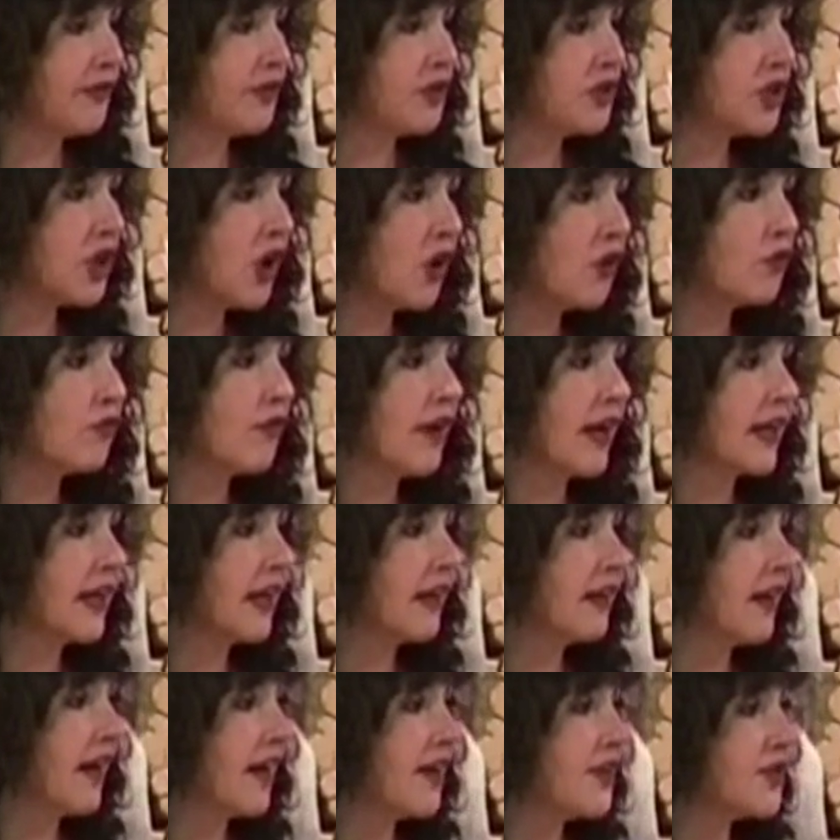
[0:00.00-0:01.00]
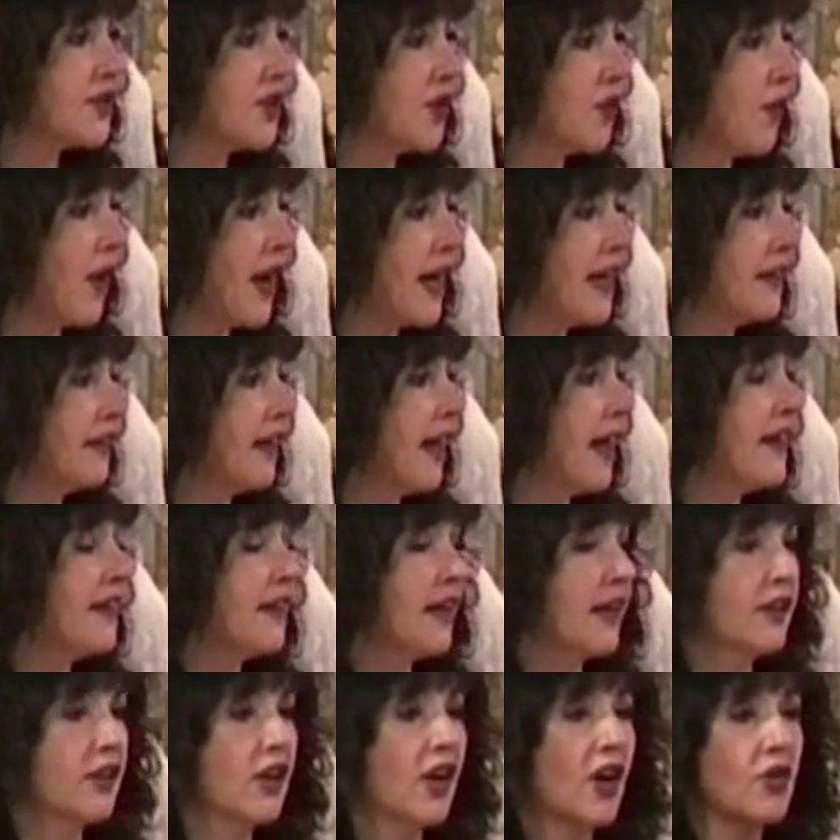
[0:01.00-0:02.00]
if you don't recognize the white
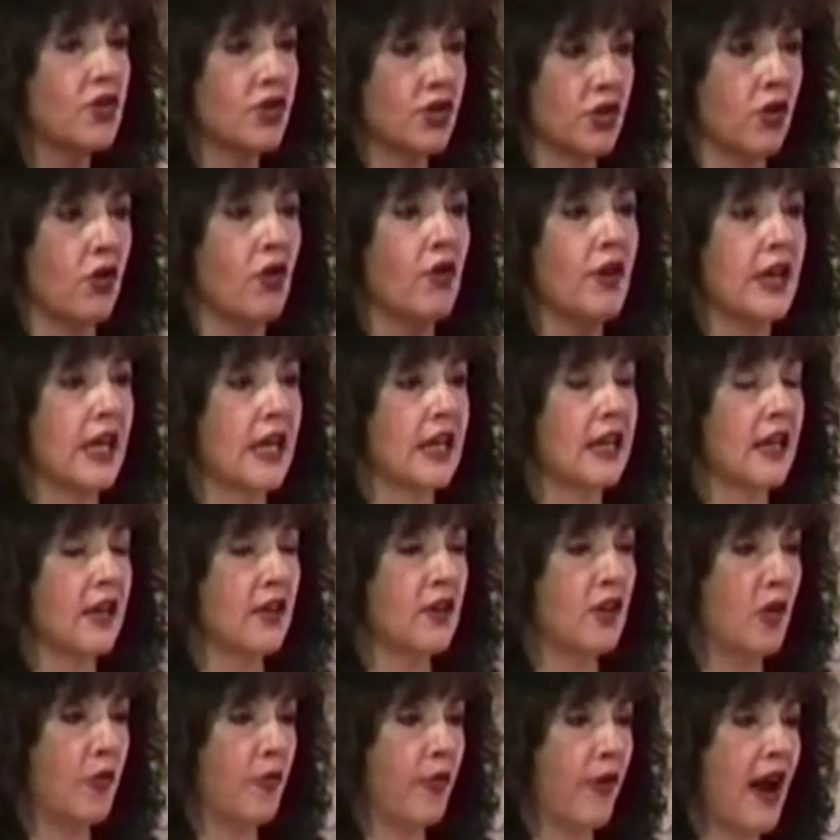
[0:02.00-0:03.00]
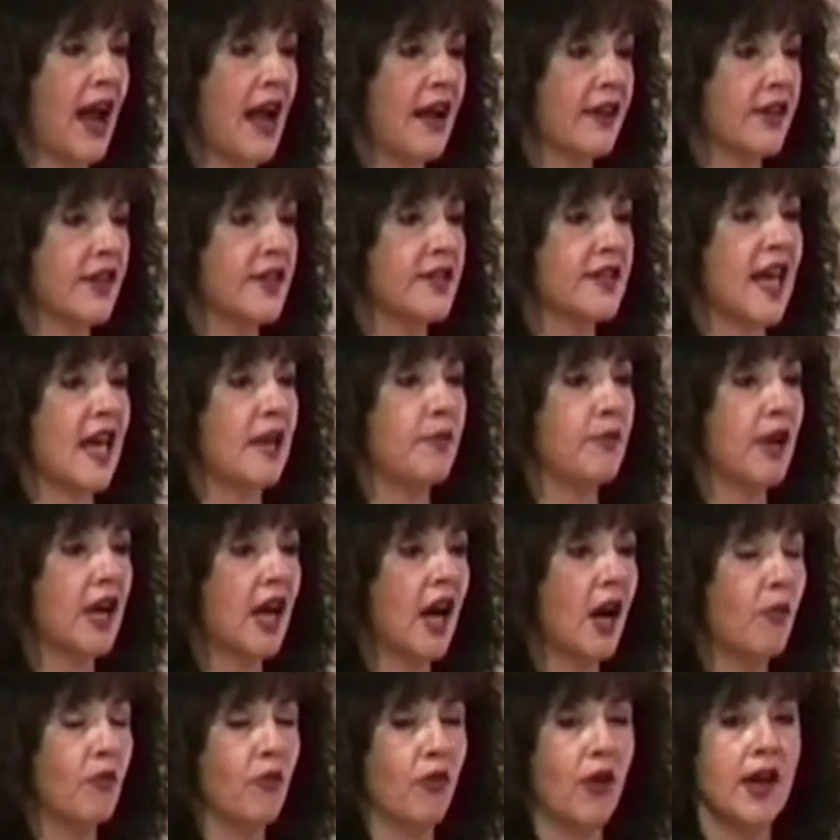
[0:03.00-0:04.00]
light and go toward it in your practice and
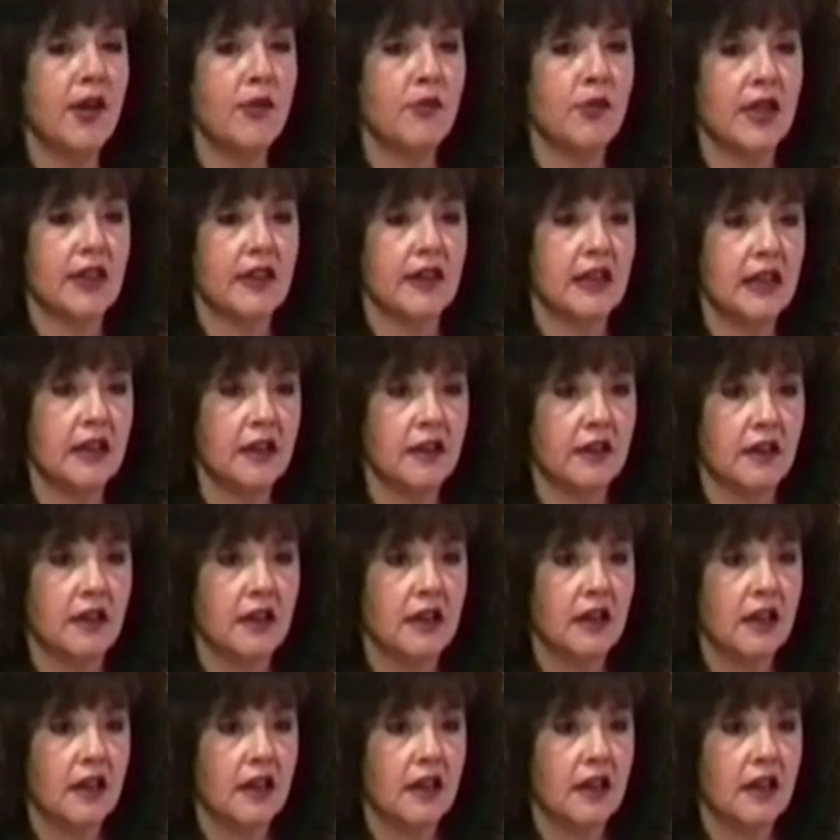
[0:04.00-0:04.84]
become one with it,